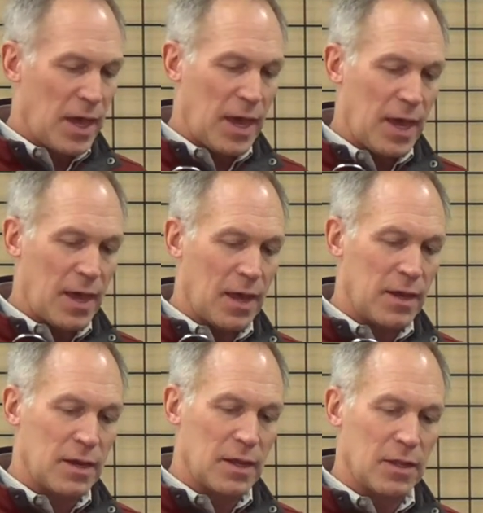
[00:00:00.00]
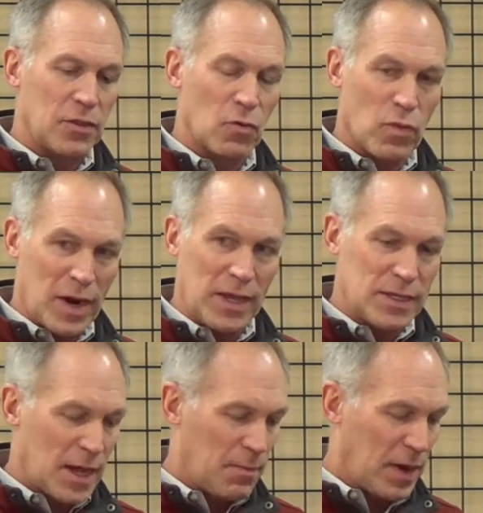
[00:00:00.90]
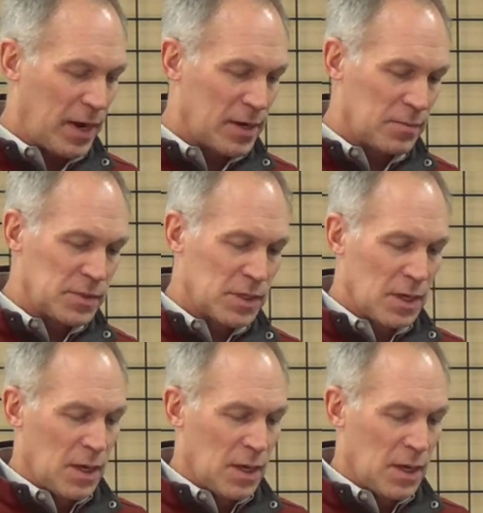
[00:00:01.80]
and the running type items.